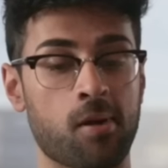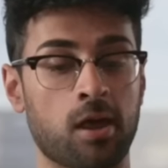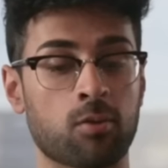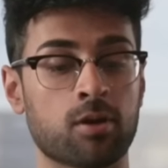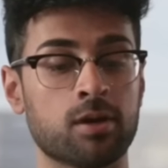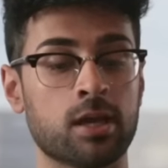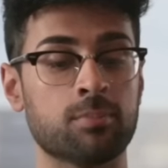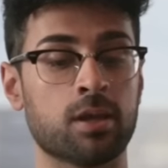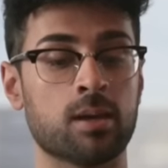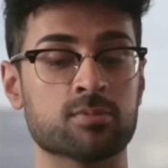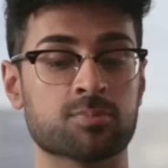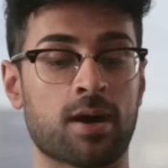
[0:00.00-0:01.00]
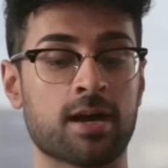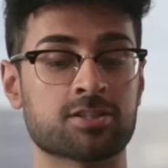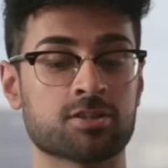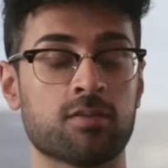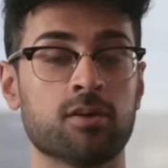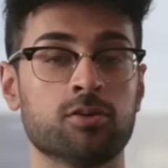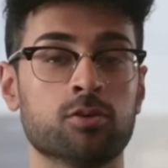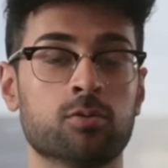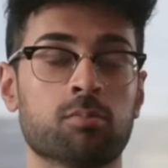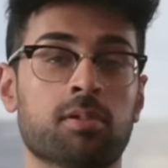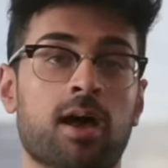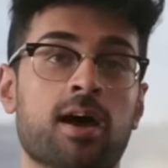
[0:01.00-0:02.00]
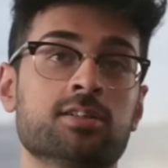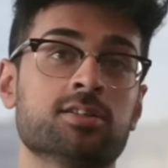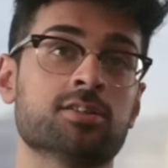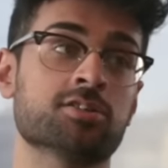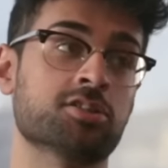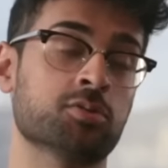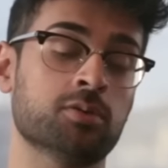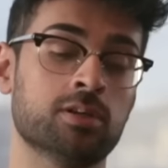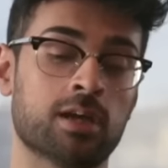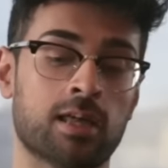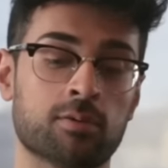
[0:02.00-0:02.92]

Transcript: I don't want to name names, but I saw that you replied to this tweet,